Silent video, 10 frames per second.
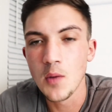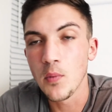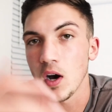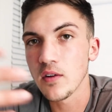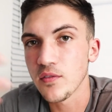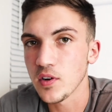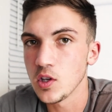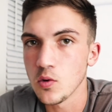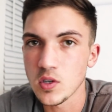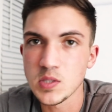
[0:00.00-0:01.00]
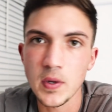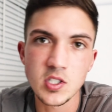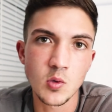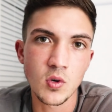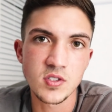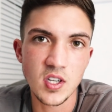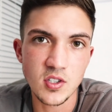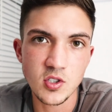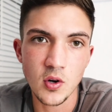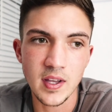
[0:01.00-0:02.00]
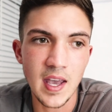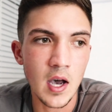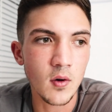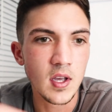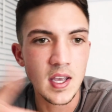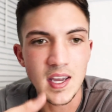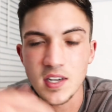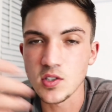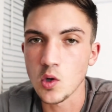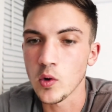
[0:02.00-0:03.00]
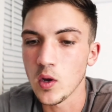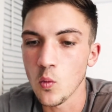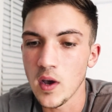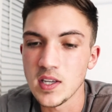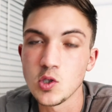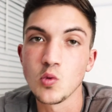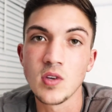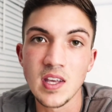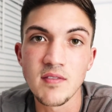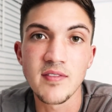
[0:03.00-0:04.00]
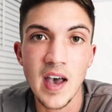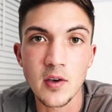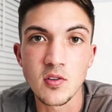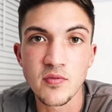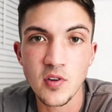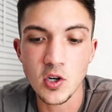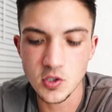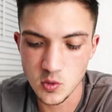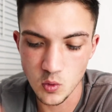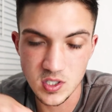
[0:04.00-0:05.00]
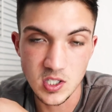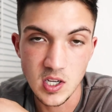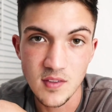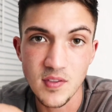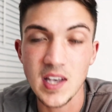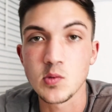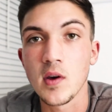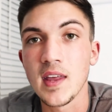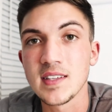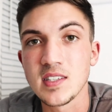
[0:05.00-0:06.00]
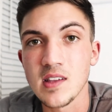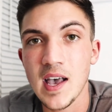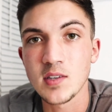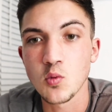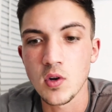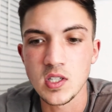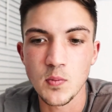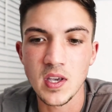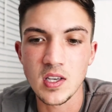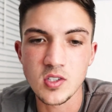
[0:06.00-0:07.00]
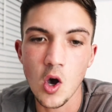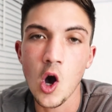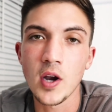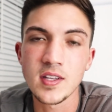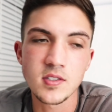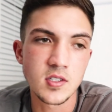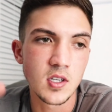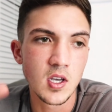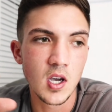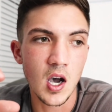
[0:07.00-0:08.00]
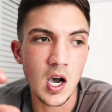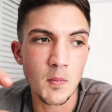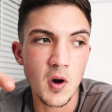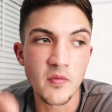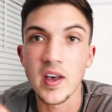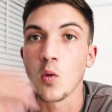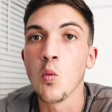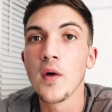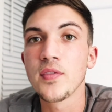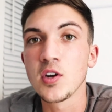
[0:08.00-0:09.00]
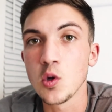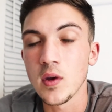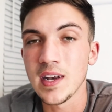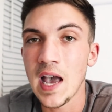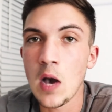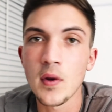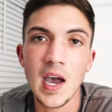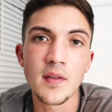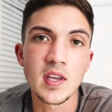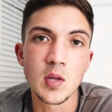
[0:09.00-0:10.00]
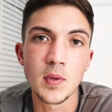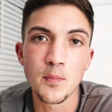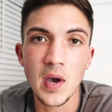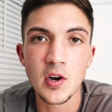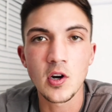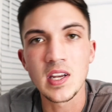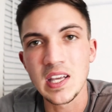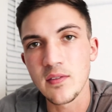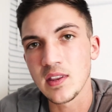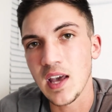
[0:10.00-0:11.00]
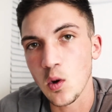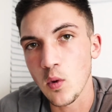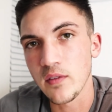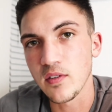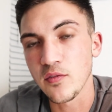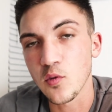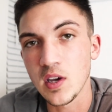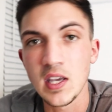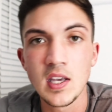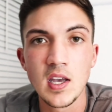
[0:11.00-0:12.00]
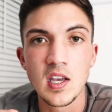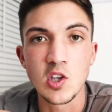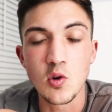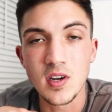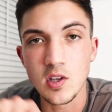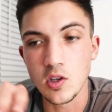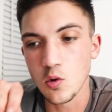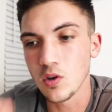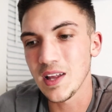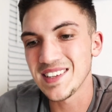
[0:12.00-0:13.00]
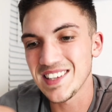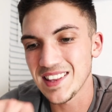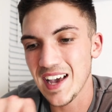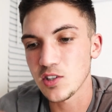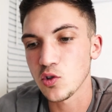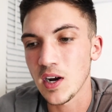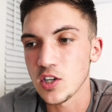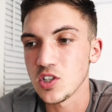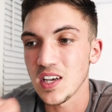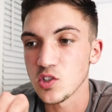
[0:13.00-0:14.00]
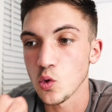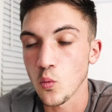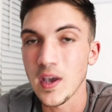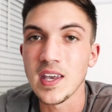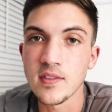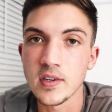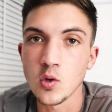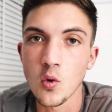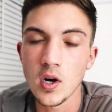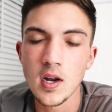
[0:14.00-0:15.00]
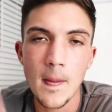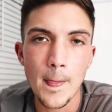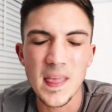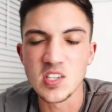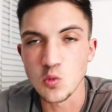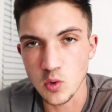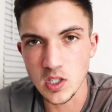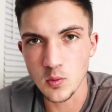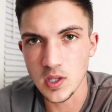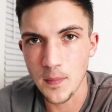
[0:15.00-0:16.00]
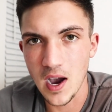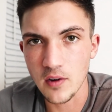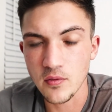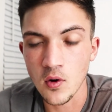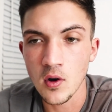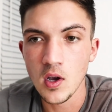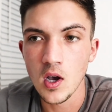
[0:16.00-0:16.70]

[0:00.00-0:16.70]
But for you, especially ones that are starting out, it is a great way to give value first, which that's why that's the last one, is because audits of like what they're doing now and how they could be better, and giving that away for free, utilizing that strategy as your way in the door is really, really powerful.